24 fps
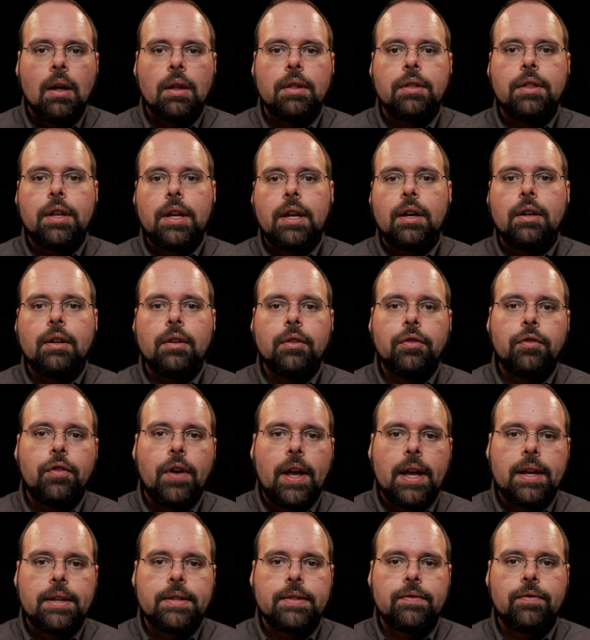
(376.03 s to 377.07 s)
the
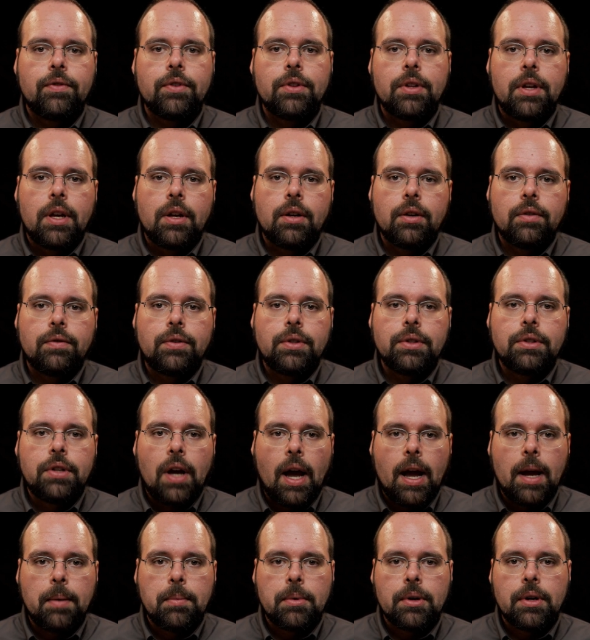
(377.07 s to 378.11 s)
interface for the interval
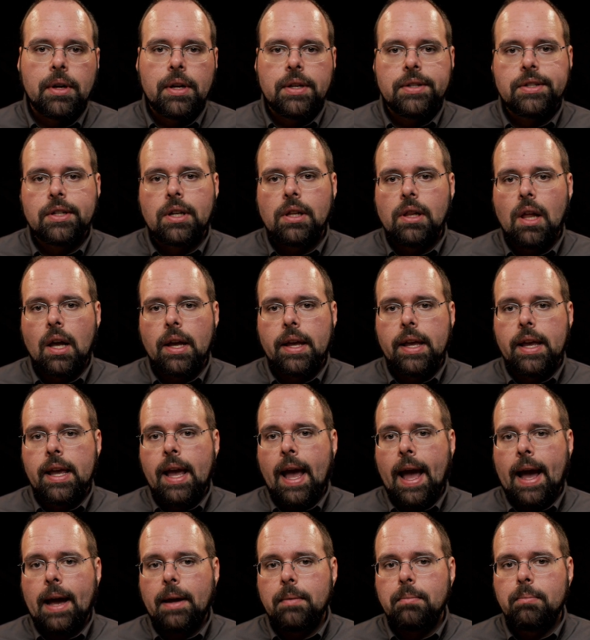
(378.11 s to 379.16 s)
timer is
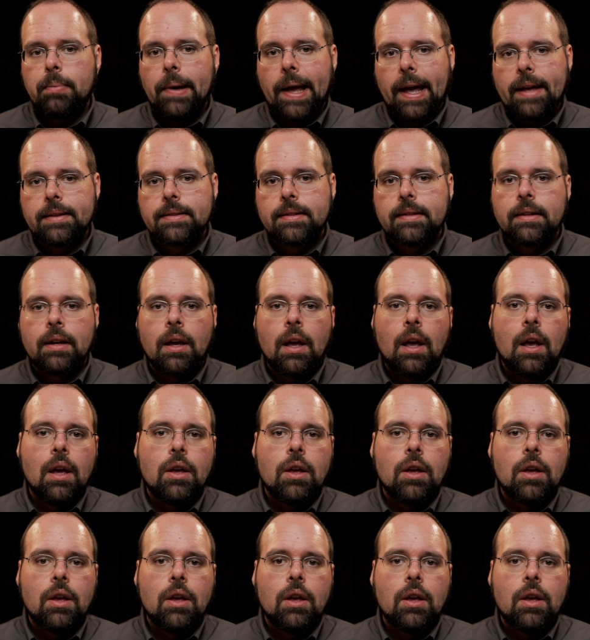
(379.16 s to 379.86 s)
clunky at best.